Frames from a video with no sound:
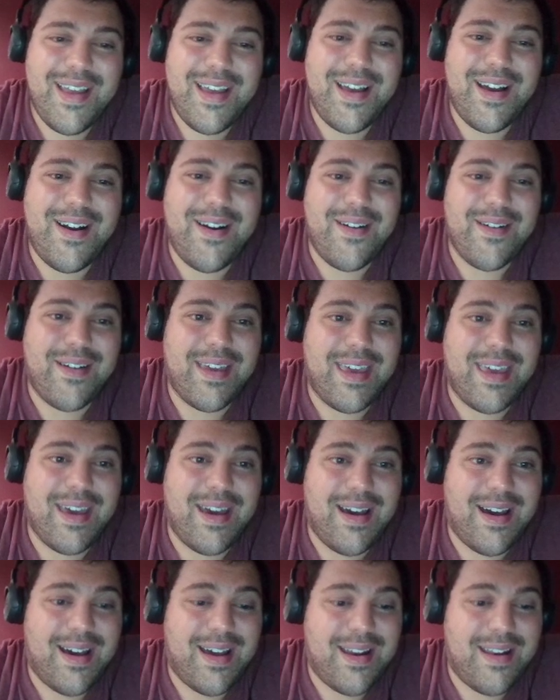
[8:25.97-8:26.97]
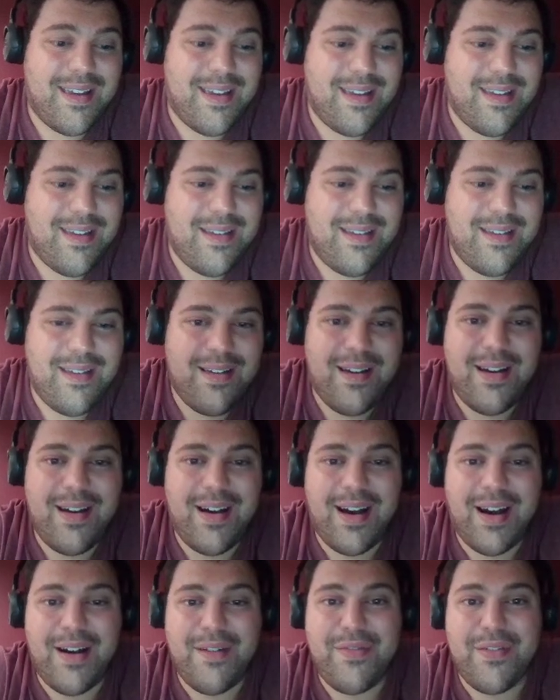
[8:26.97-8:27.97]
Oh god.
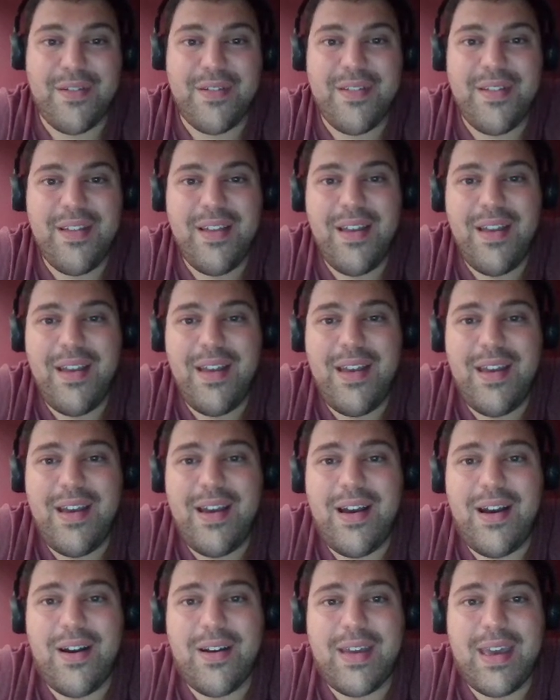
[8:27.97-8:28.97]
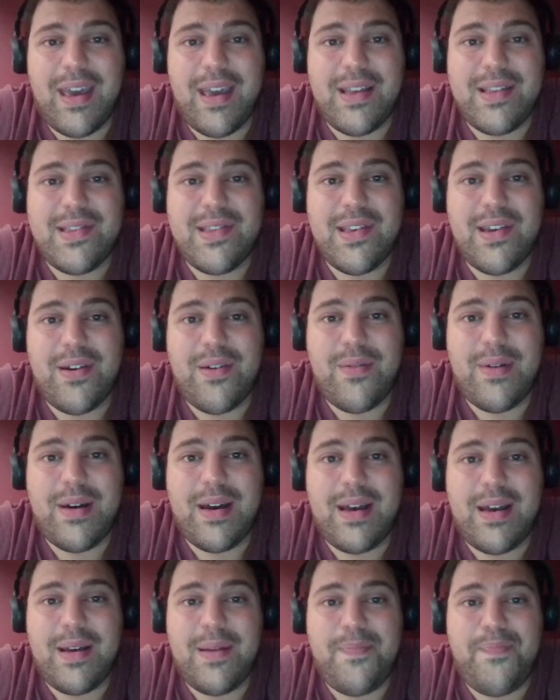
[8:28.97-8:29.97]
Awful. Okay,
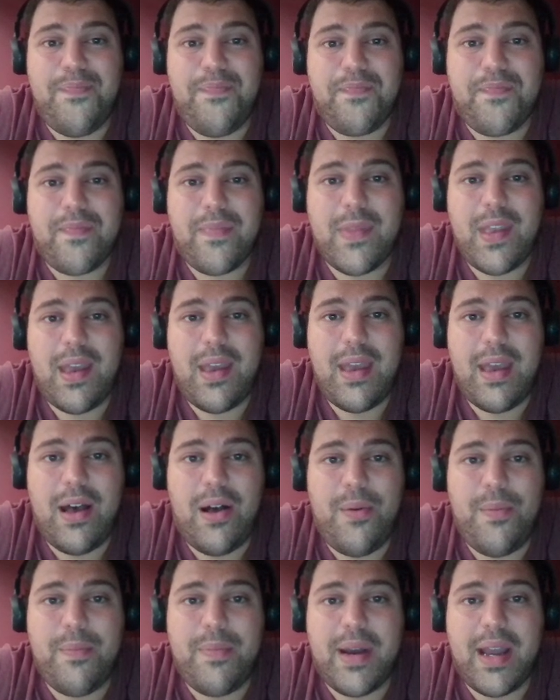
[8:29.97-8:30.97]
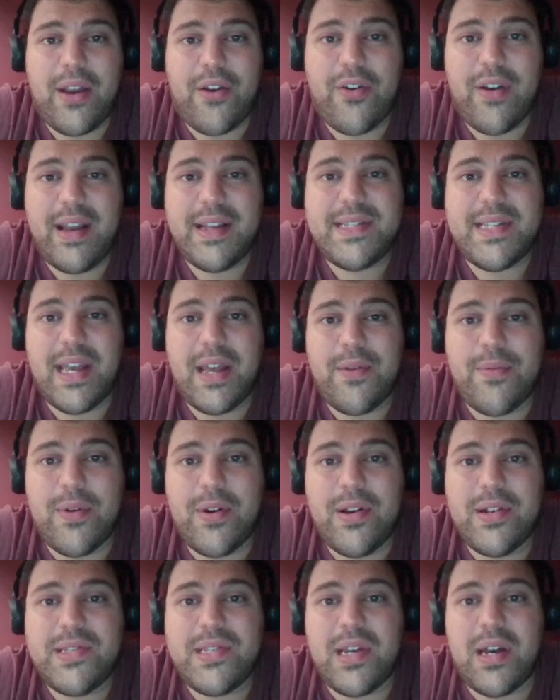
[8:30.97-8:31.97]
so helmed by Grace
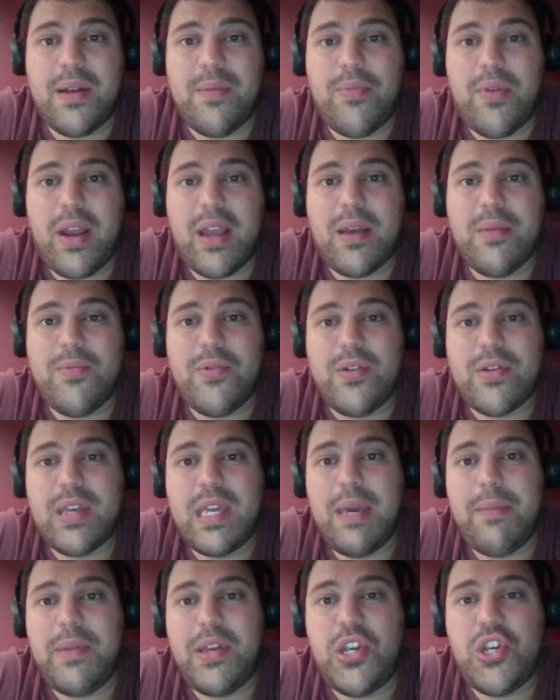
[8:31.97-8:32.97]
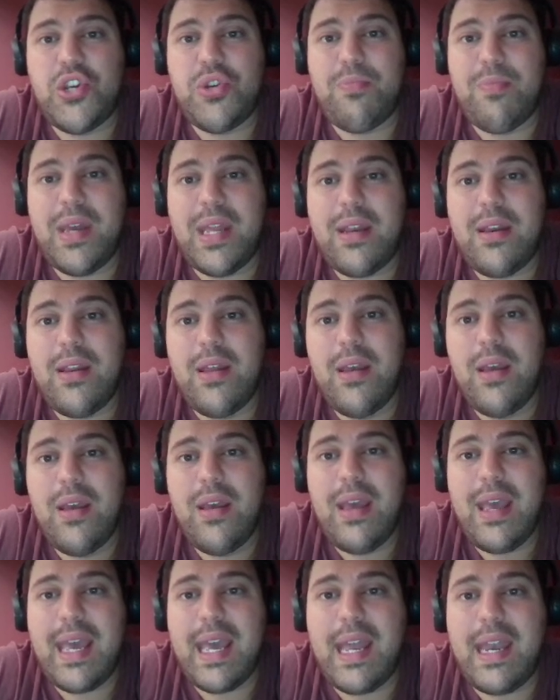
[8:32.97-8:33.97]
Edwards, Unbreakable Kimmy Schmidt,
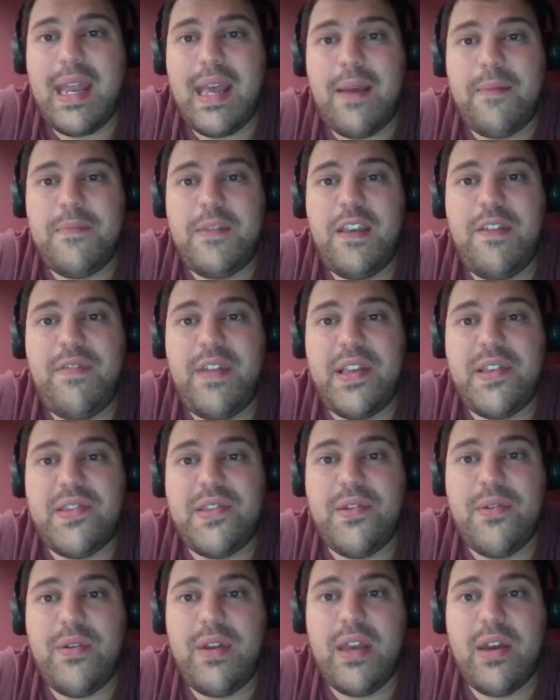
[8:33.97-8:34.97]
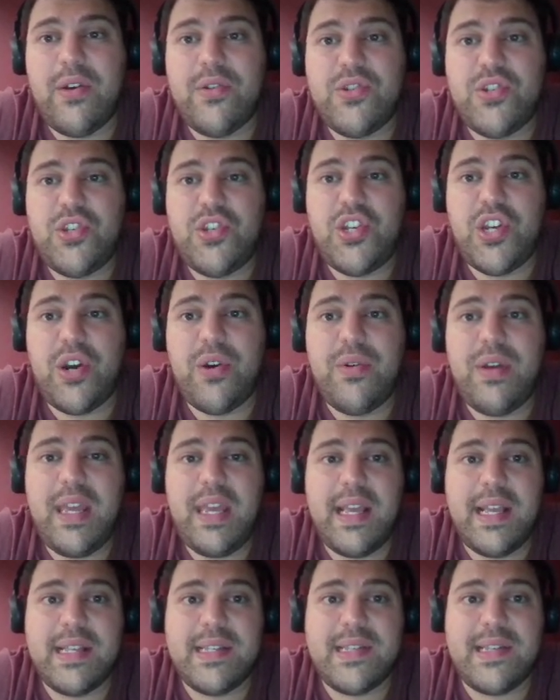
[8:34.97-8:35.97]
and MTV Studios,
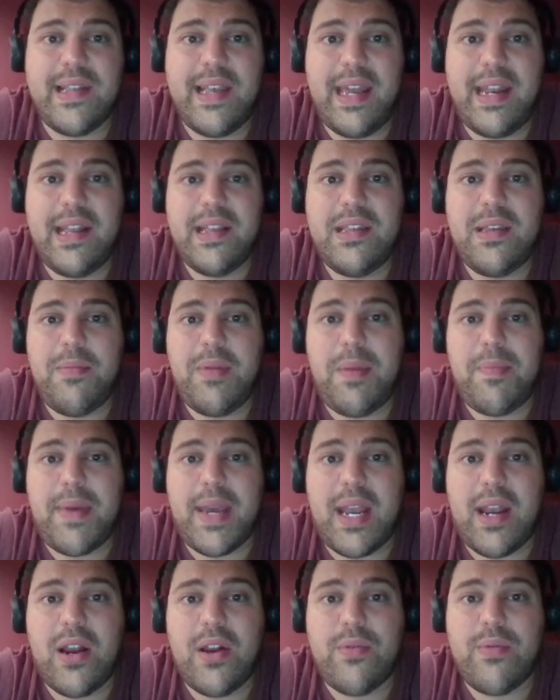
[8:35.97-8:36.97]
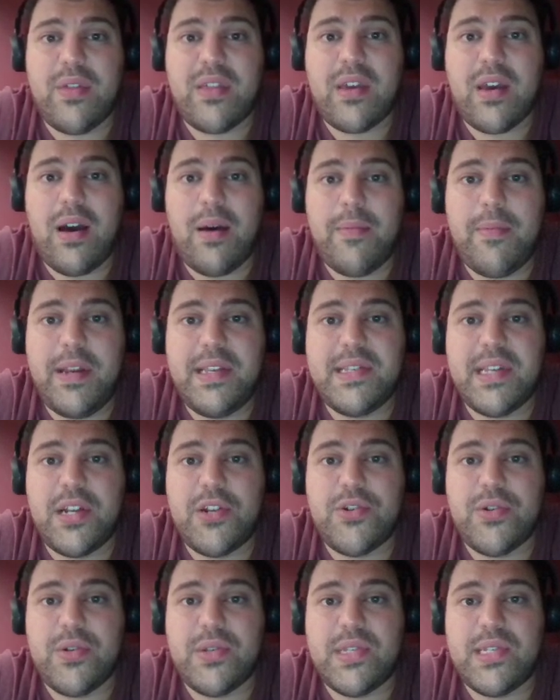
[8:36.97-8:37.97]
Jodie is slated to be paired with Comedy
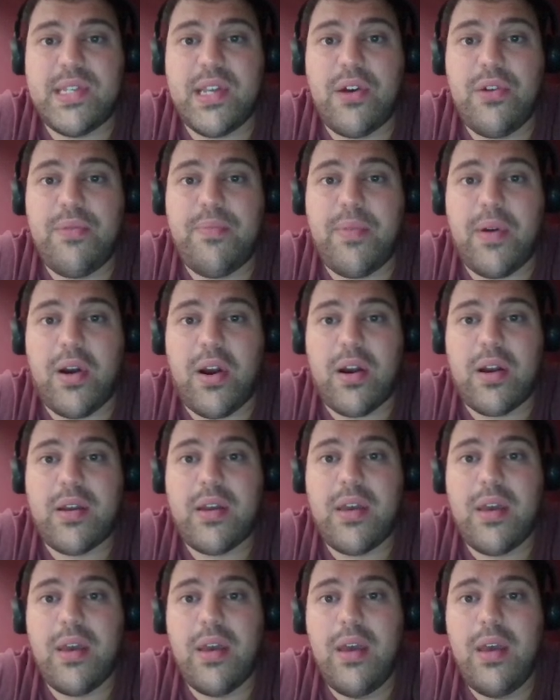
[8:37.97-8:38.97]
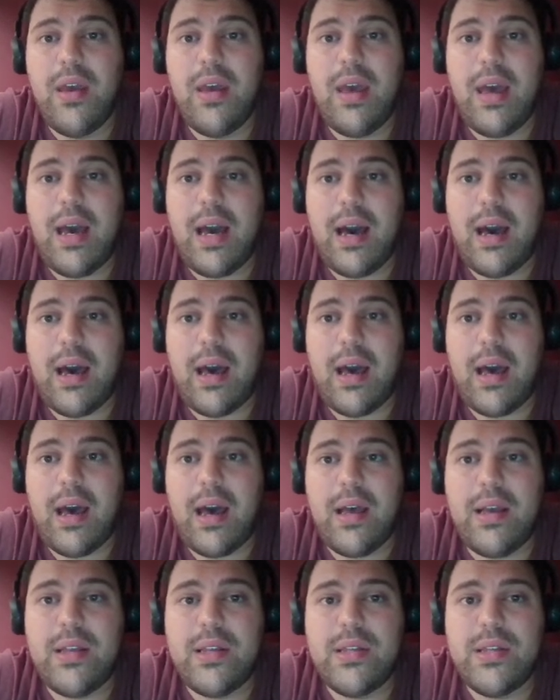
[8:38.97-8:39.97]
Central's South Park.
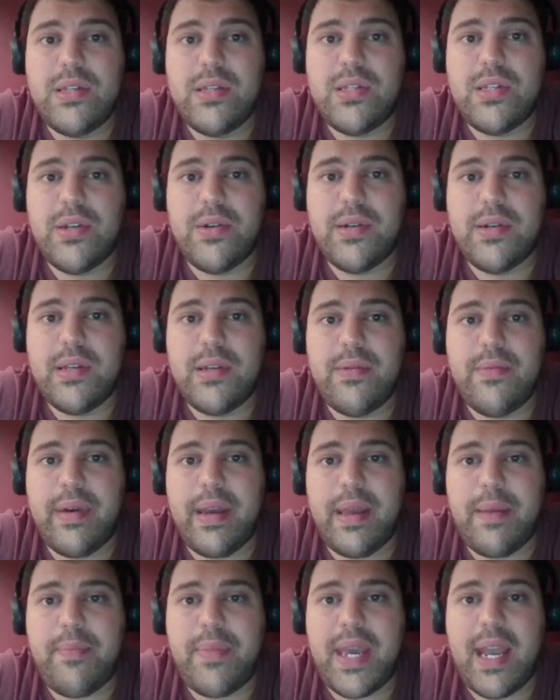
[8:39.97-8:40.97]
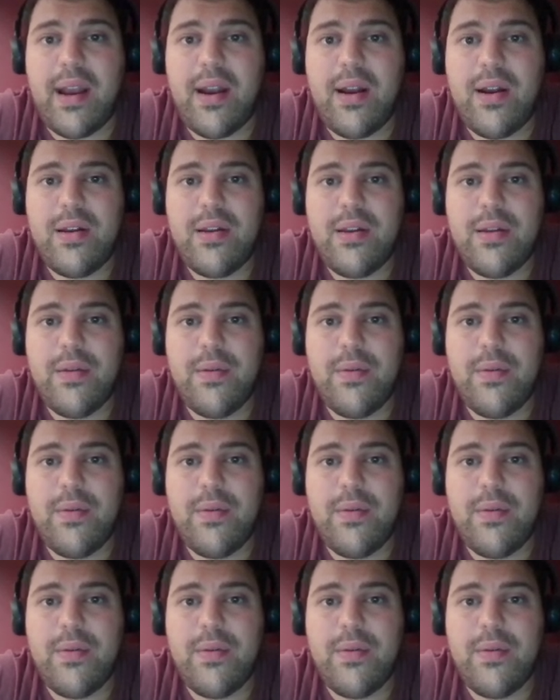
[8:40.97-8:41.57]
Paired?